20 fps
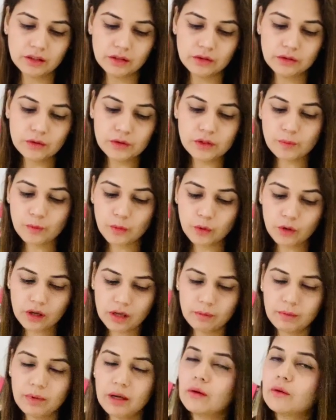You spoke
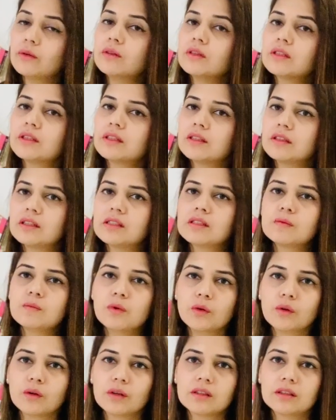about this
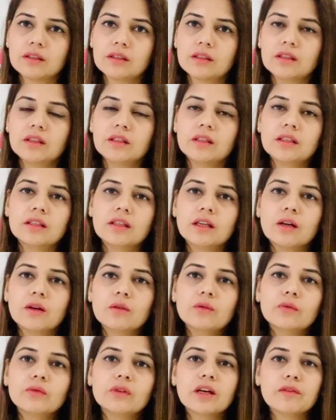book.
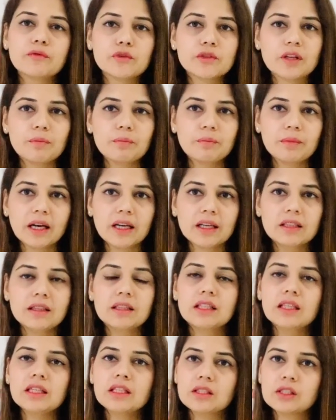Now we have to combine
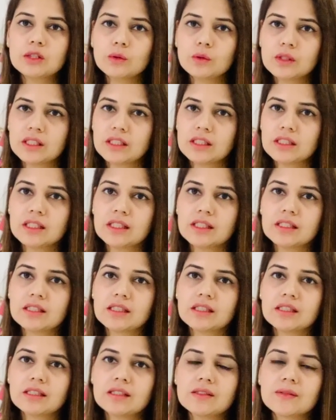these two
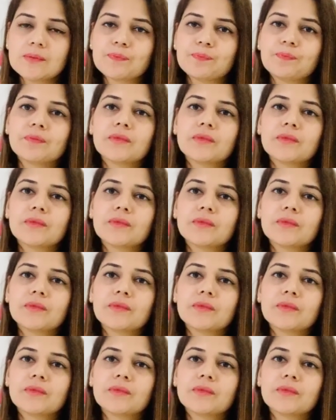sentences